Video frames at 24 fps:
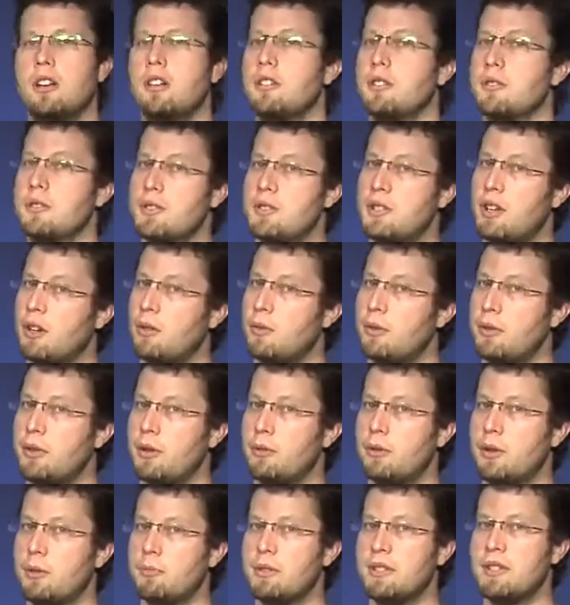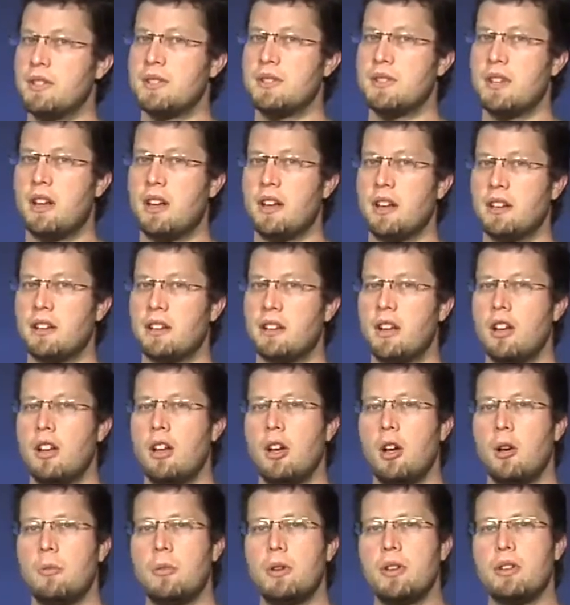You're stuck with the ribbon design,
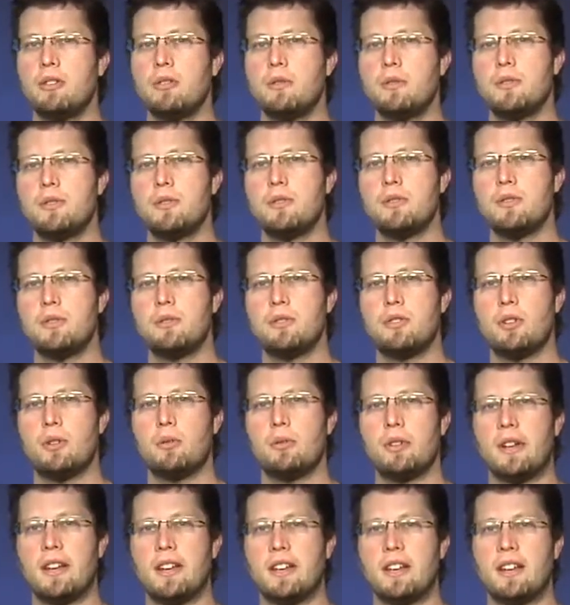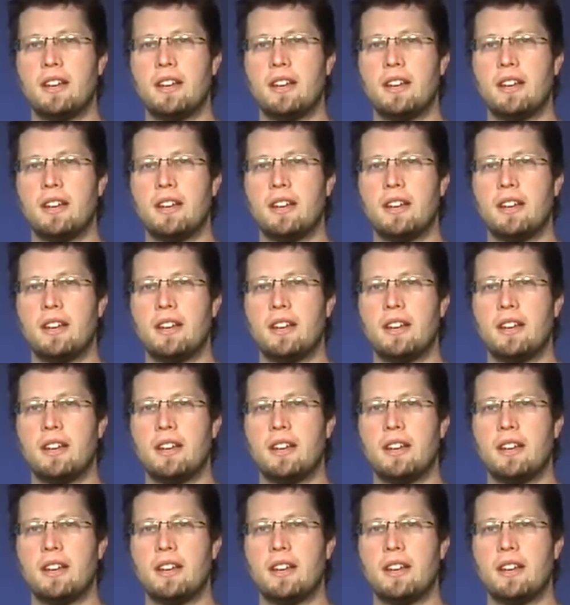but users who don't like